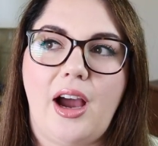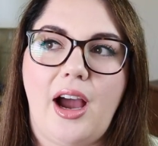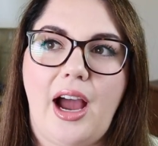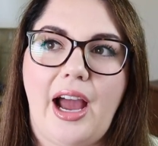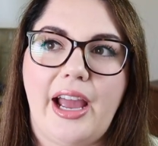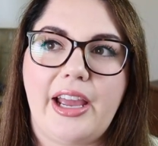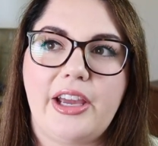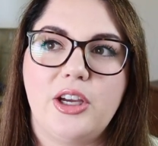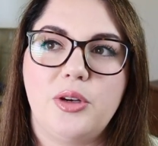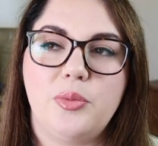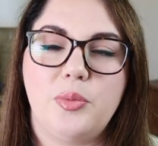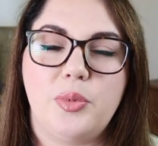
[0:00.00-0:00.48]

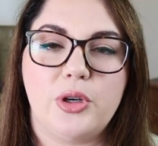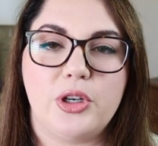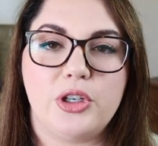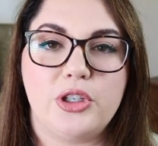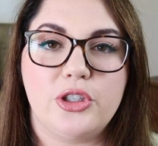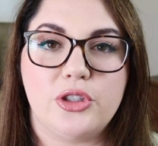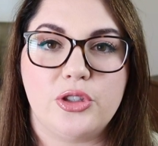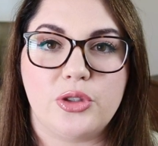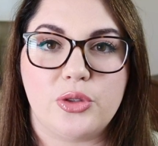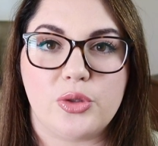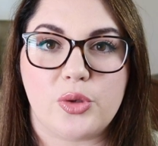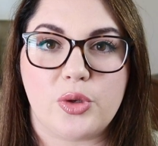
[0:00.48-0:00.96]
I could
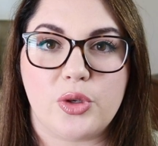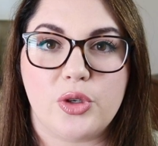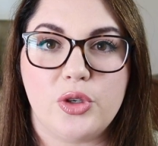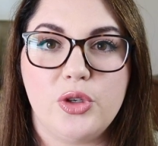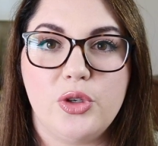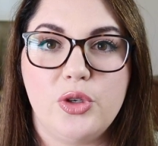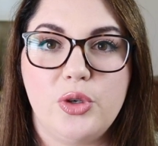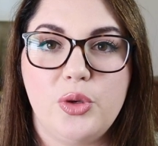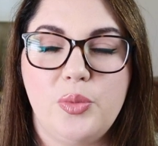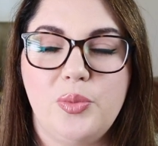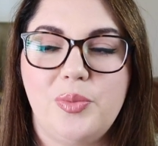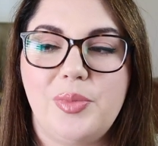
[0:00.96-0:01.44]
push
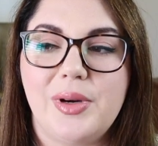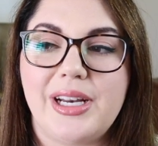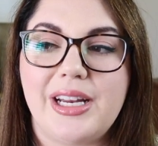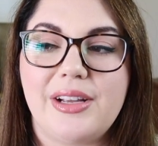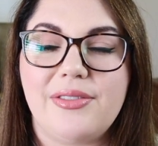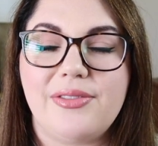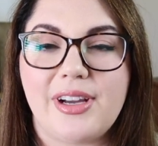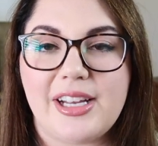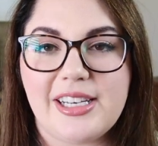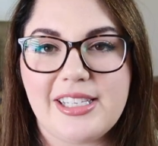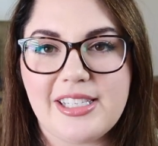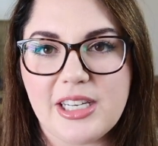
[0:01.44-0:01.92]
through, but
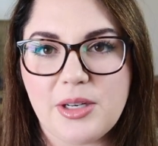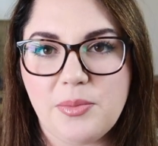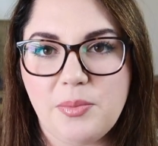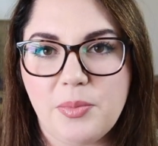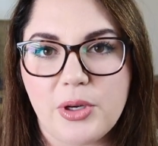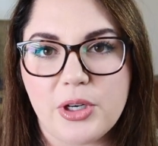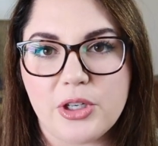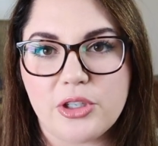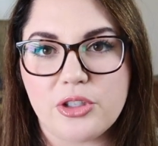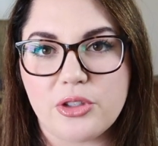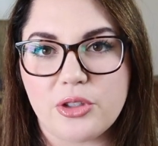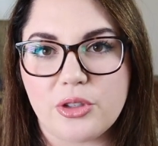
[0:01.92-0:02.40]
if I did
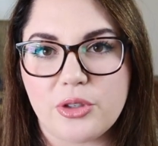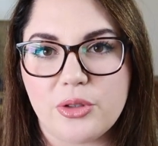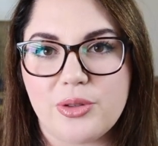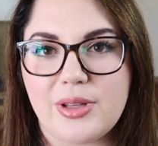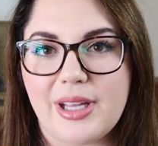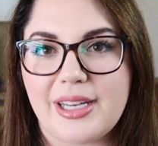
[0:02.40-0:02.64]
push through,